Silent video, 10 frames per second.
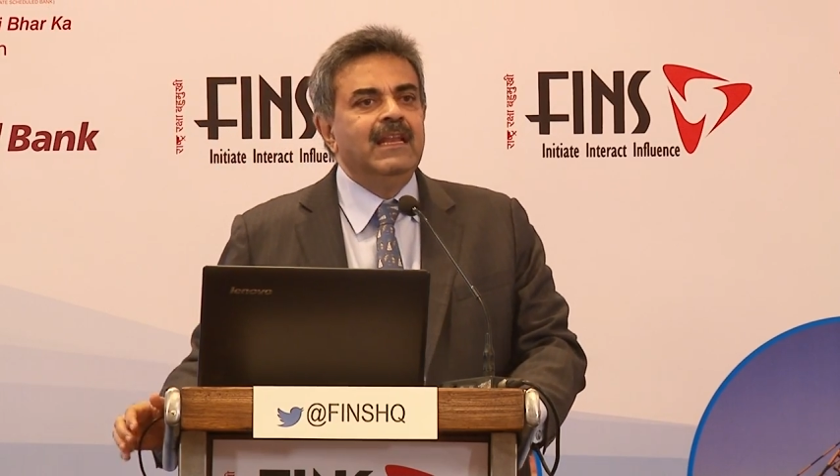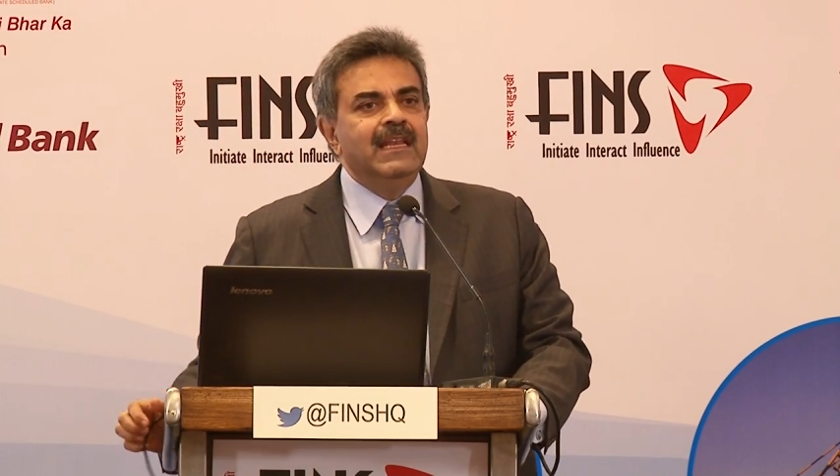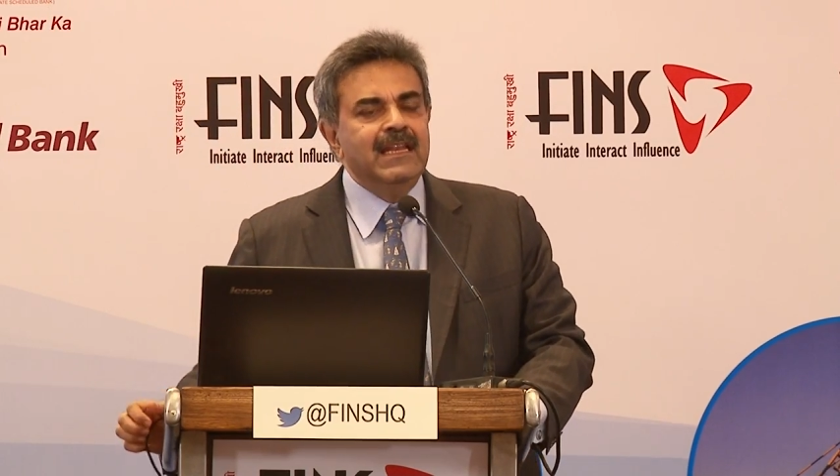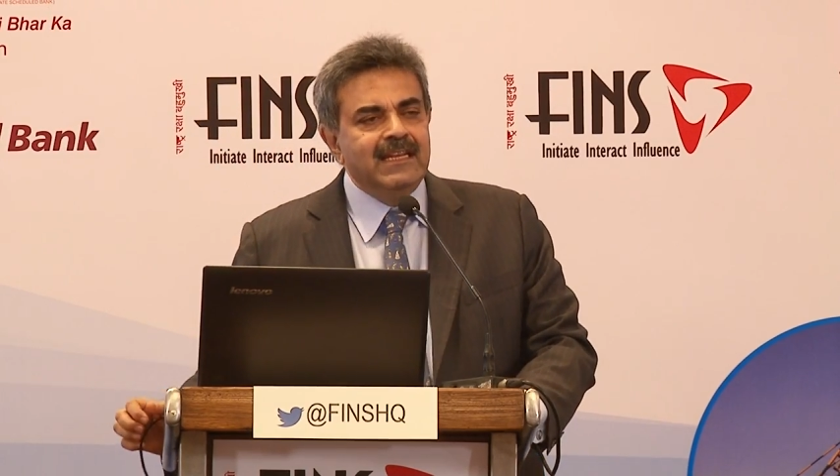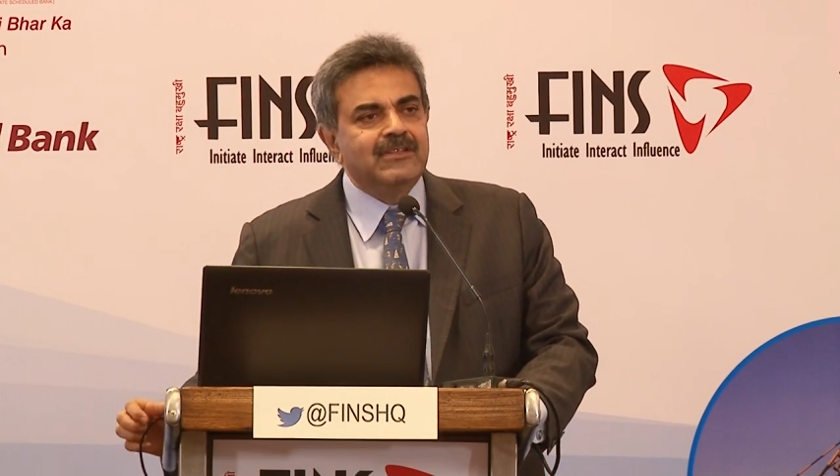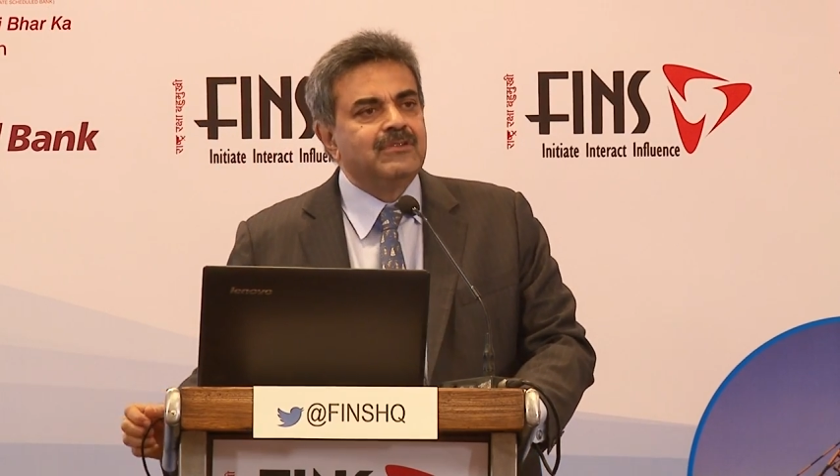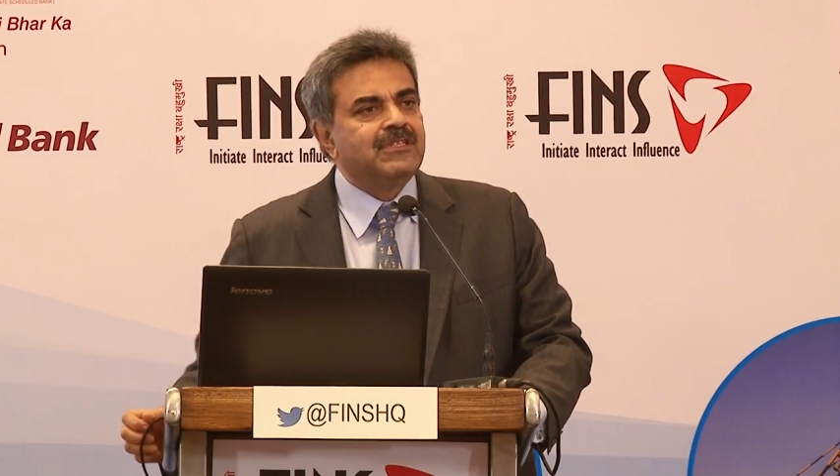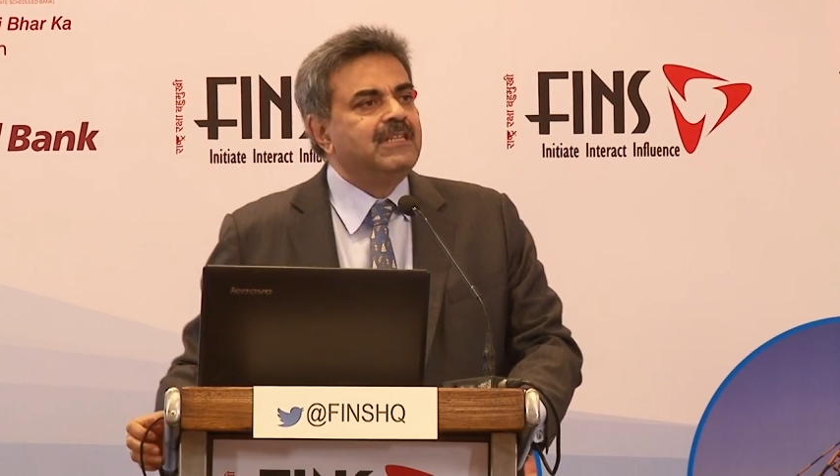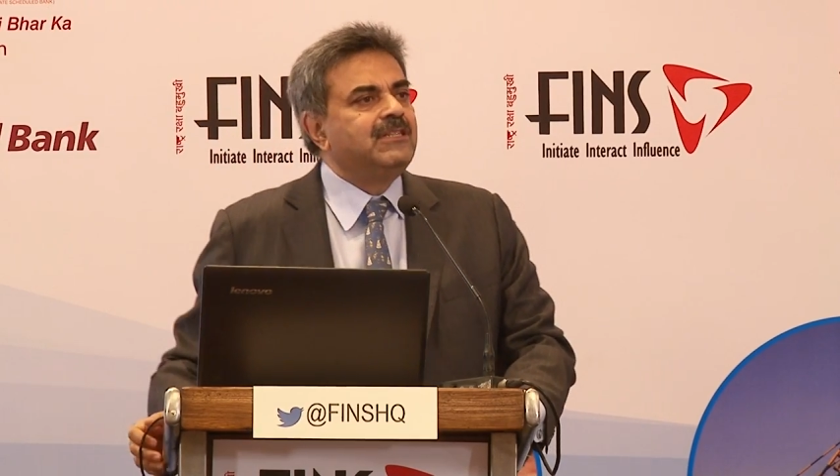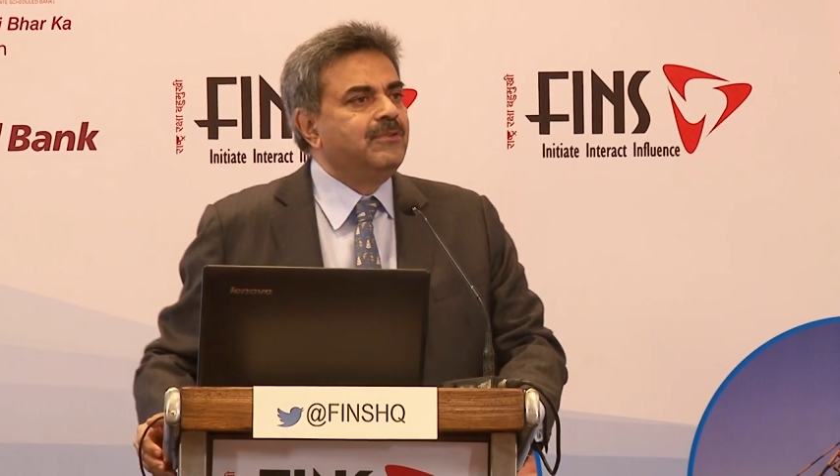need to
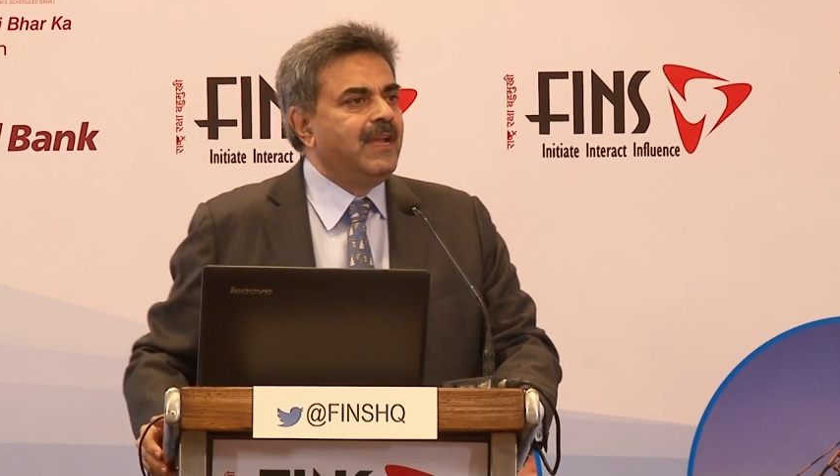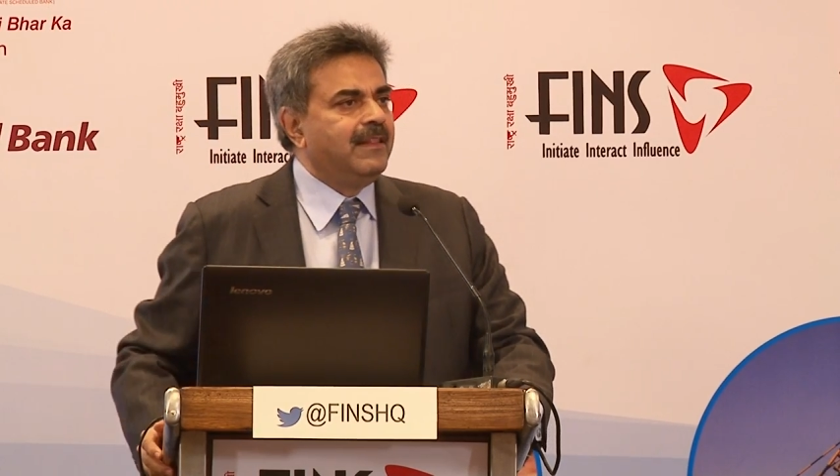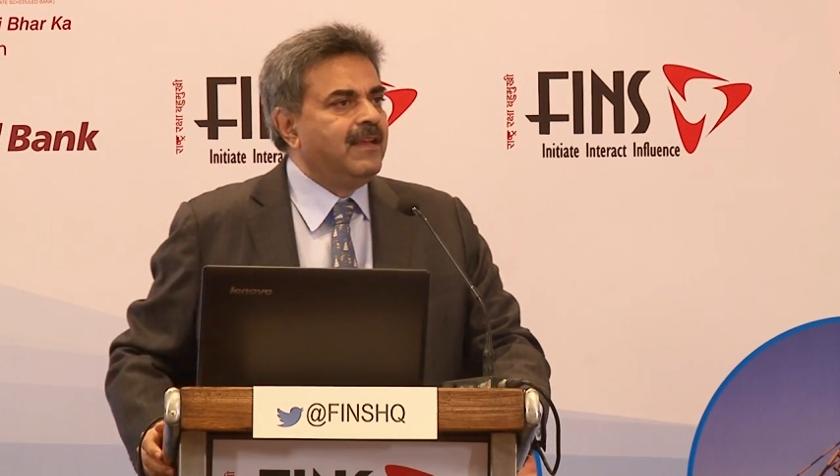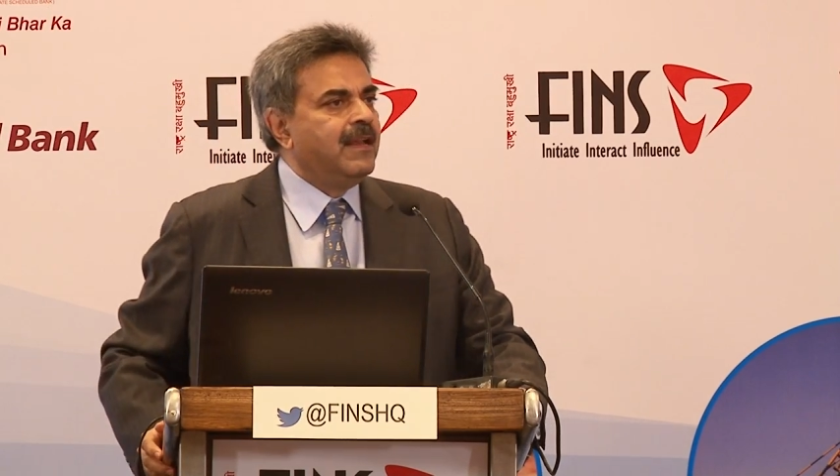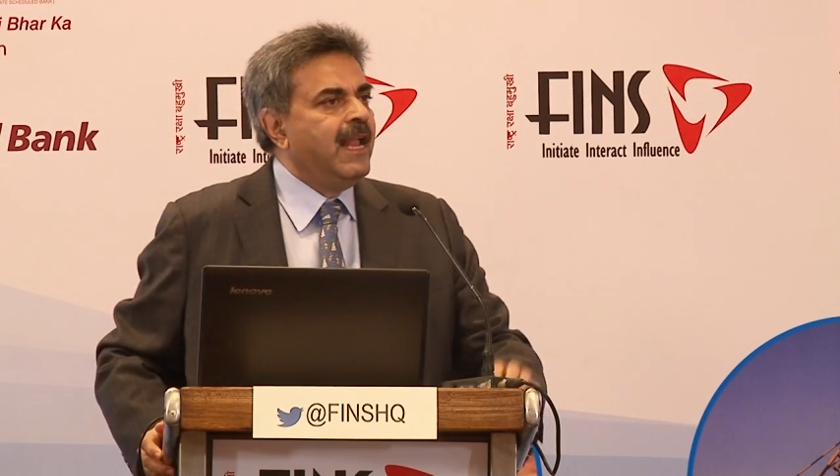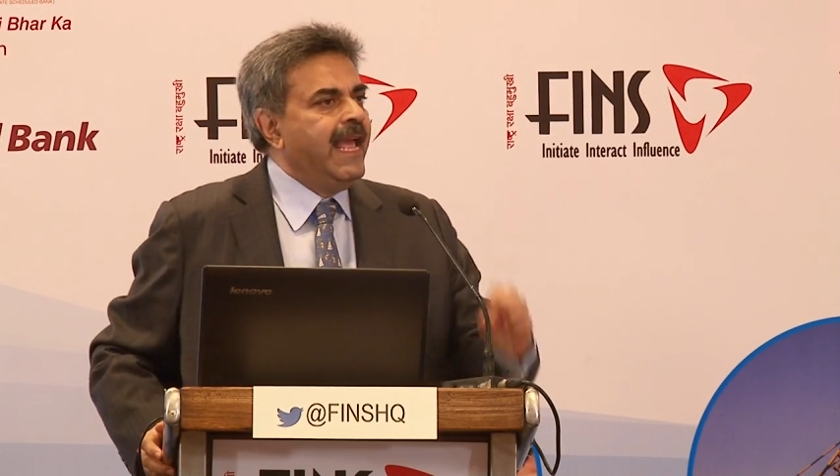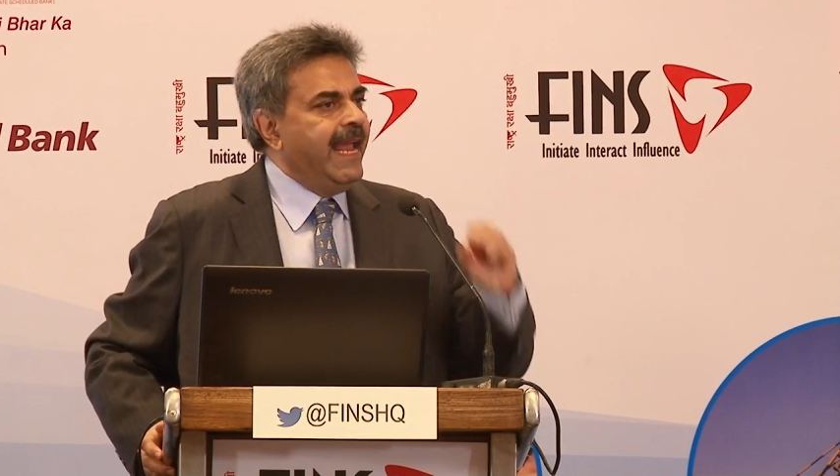sit together